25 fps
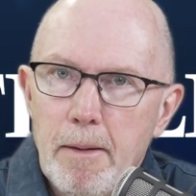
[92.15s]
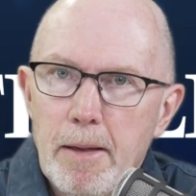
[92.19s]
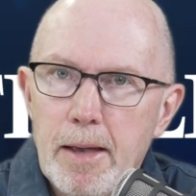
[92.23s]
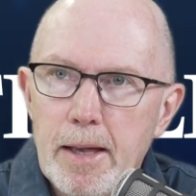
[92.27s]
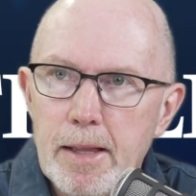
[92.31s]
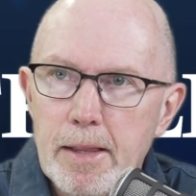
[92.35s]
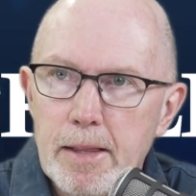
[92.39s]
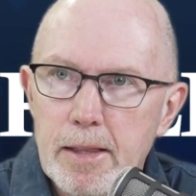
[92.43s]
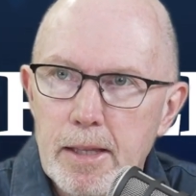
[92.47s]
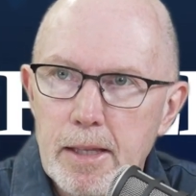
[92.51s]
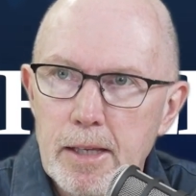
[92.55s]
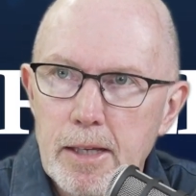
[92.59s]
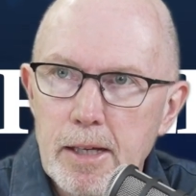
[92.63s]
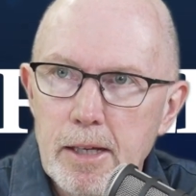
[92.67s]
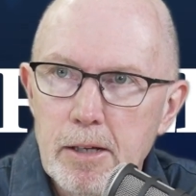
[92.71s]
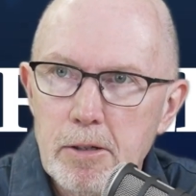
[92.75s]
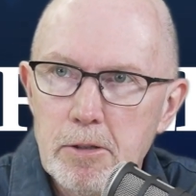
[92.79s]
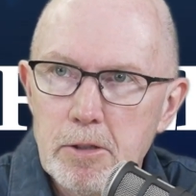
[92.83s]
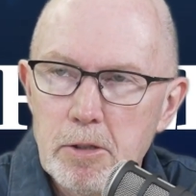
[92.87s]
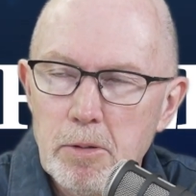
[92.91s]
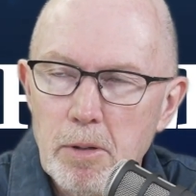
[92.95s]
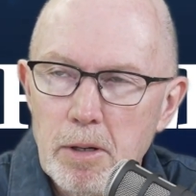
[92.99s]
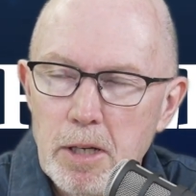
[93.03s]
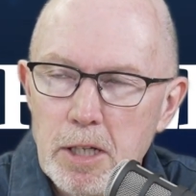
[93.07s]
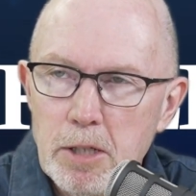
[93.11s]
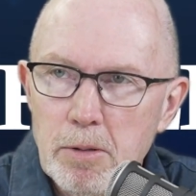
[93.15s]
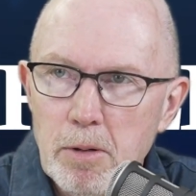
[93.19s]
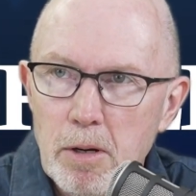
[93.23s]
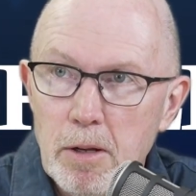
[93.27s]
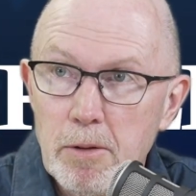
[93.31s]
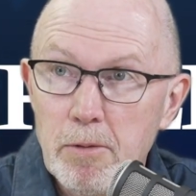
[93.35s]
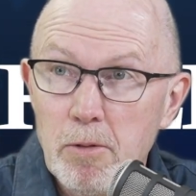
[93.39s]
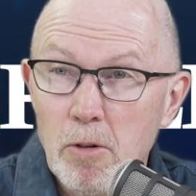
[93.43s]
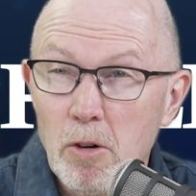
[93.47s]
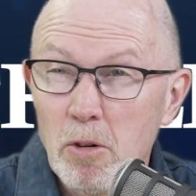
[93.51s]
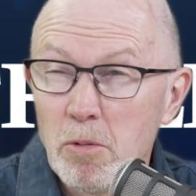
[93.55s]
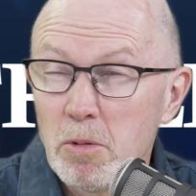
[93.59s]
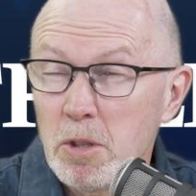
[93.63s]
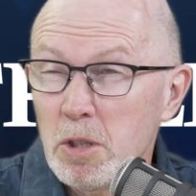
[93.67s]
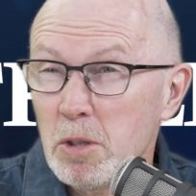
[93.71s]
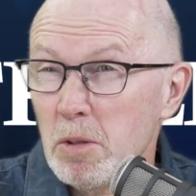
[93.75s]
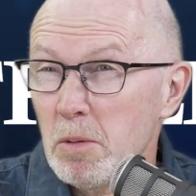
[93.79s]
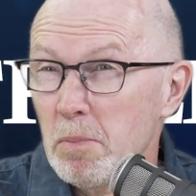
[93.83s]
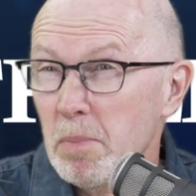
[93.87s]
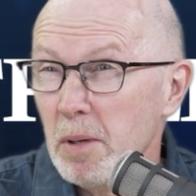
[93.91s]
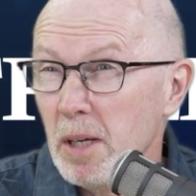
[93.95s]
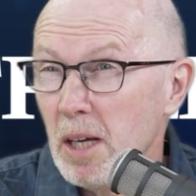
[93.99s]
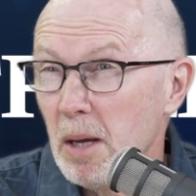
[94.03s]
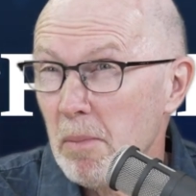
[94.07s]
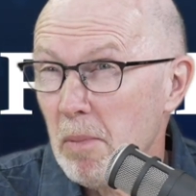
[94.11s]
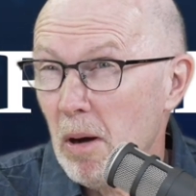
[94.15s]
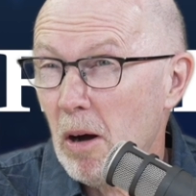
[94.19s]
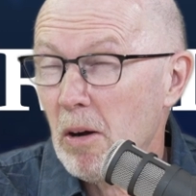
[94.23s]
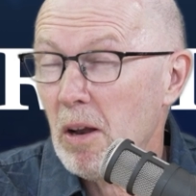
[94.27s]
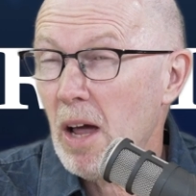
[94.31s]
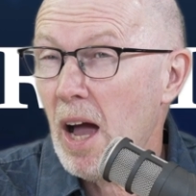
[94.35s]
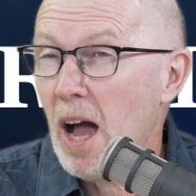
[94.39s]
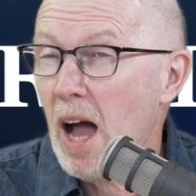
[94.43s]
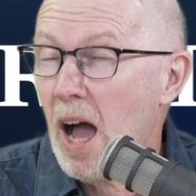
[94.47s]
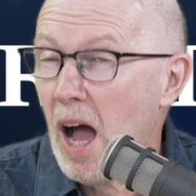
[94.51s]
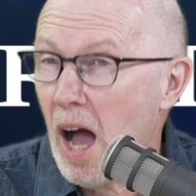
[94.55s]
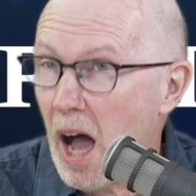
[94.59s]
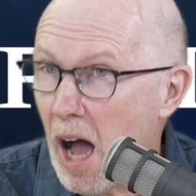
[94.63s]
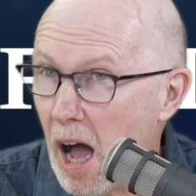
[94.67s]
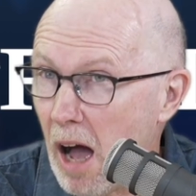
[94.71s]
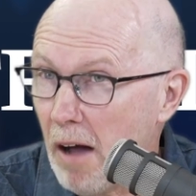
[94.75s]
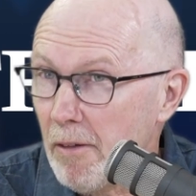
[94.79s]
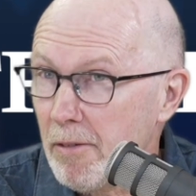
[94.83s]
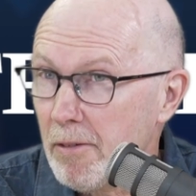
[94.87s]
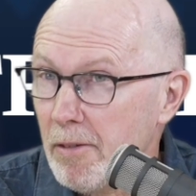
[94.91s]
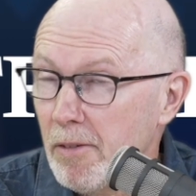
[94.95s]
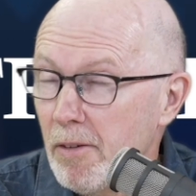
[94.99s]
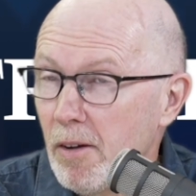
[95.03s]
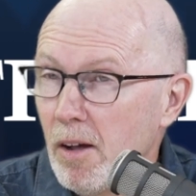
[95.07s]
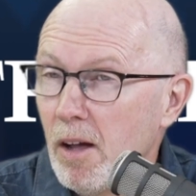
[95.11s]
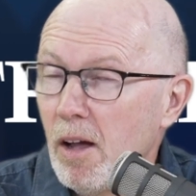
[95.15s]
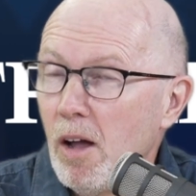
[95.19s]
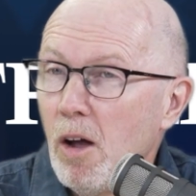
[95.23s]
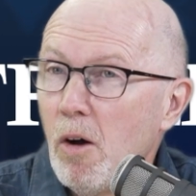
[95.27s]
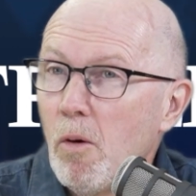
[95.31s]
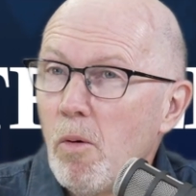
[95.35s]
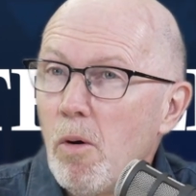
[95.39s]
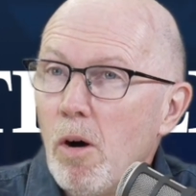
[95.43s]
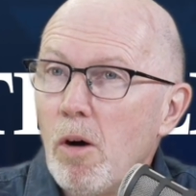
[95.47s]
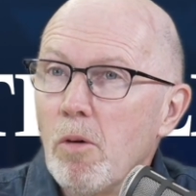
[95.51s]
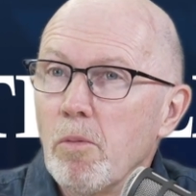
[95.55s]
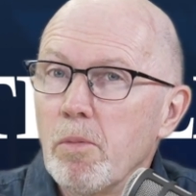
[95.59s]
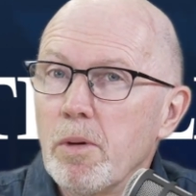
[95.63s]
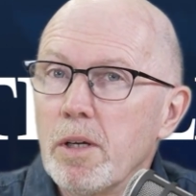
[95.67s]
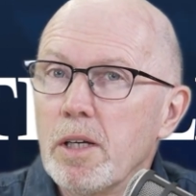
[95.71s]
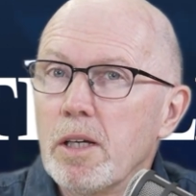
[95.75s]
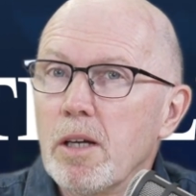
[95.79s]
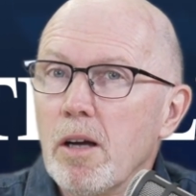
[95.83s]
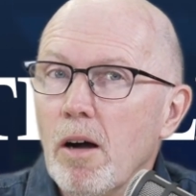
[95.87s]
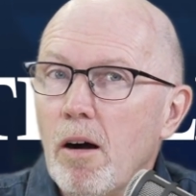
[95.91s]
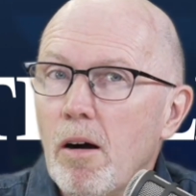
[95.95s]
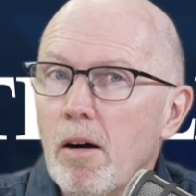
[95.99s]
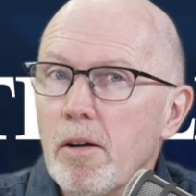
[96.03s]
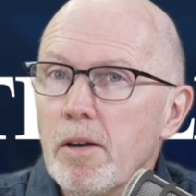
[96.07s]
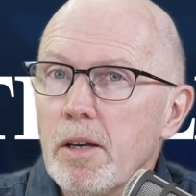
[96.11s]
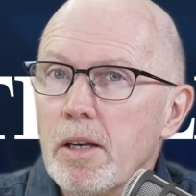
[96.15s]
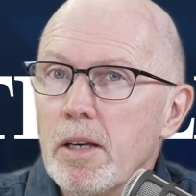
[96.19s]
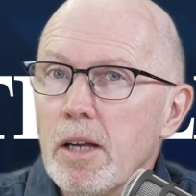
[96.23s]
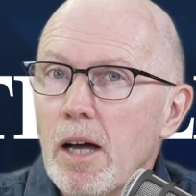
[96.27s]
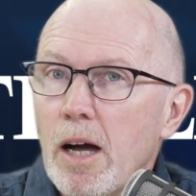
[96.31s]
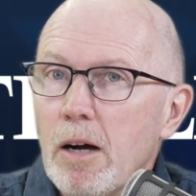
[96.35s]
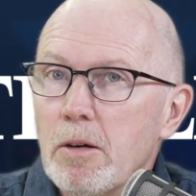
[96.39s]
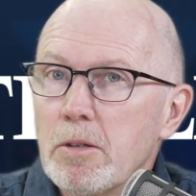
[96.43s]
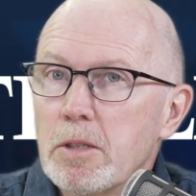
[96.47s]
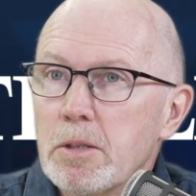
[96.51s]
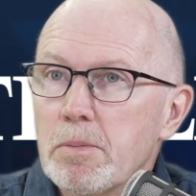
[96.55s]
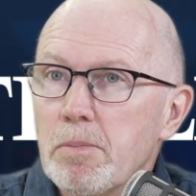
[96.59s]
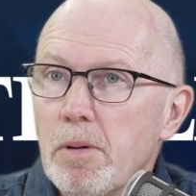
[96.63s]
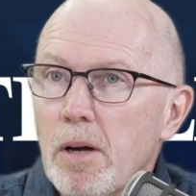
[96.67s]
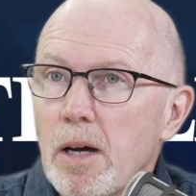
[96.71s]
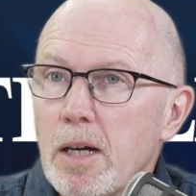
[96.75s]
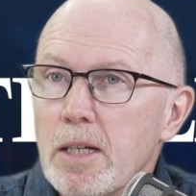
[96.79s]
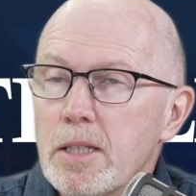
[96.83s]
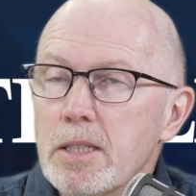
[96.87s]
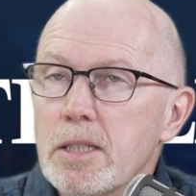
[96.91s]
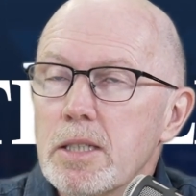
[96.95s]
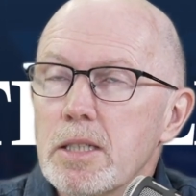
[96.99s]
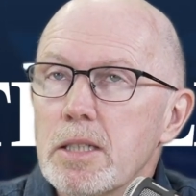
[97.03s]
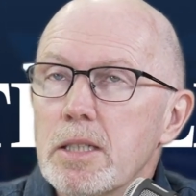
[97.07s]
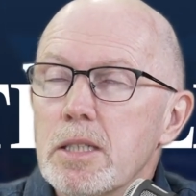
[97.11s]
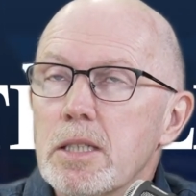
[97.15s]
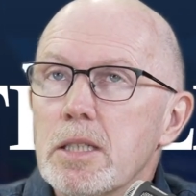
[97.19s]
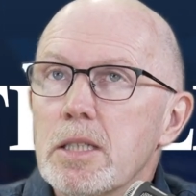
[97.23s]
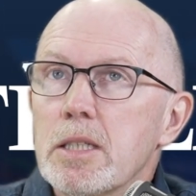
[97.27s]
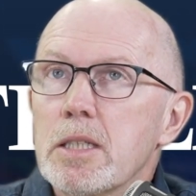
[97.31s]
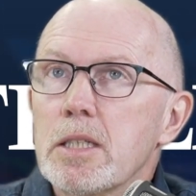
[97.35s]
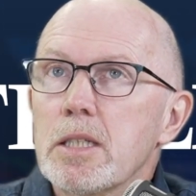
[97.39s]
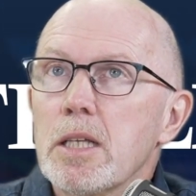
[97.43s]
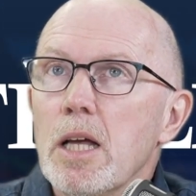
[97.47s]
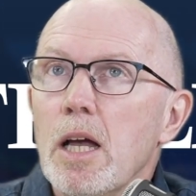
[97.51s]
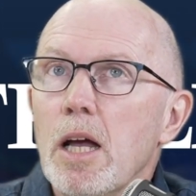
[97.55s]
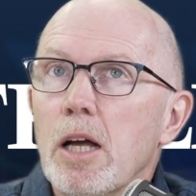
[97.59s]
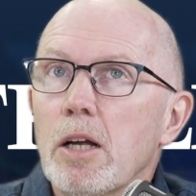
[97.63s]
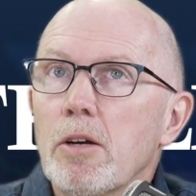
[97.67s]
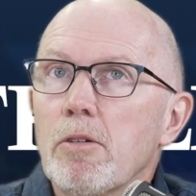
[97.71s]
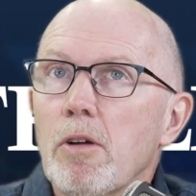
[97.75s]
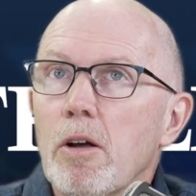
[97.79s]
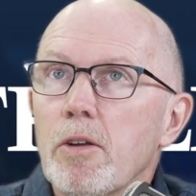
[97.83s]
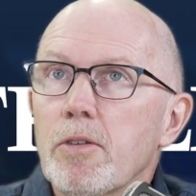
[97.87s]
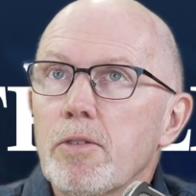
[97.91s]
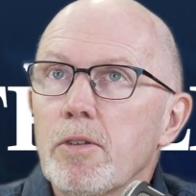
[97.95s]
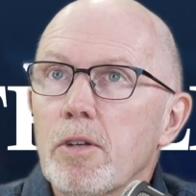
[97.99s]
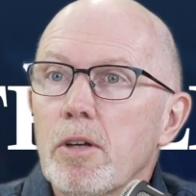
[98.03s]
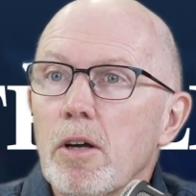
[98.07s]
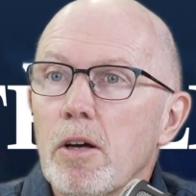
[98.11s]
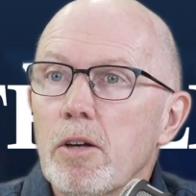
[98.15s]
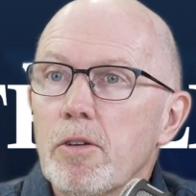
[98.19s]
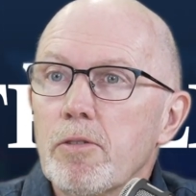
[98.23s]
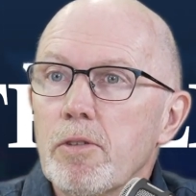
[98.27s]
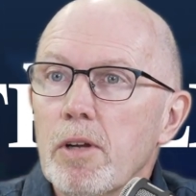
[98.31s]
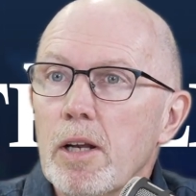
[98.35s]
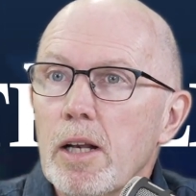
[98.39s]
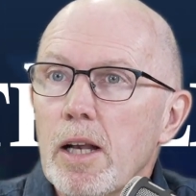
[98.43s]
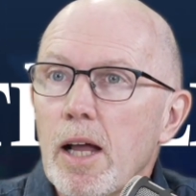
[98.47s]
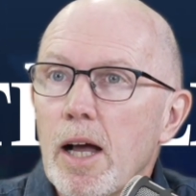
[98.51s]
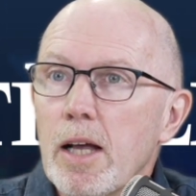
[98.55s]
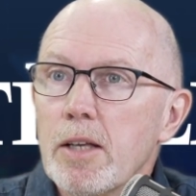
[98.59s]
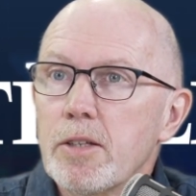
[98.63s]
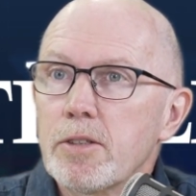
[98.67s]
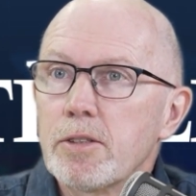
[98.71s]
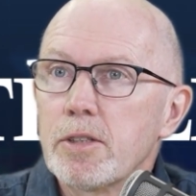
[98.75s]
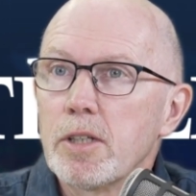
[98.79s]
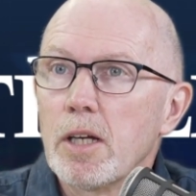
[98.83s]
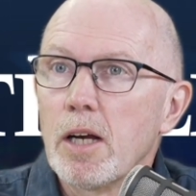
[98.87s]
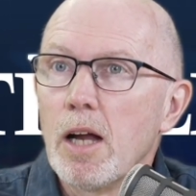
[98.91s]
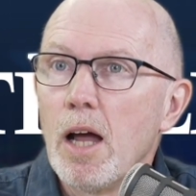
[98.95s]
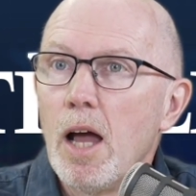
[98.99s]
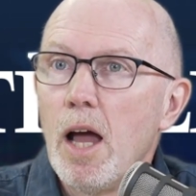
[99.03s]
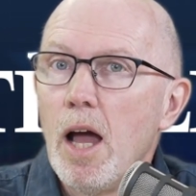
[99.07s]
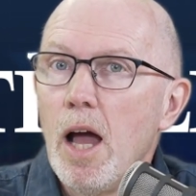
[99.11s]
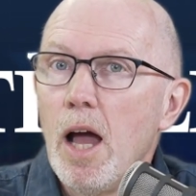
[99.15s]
in the year 2024, which would be about half what we got in house prices across the country last year.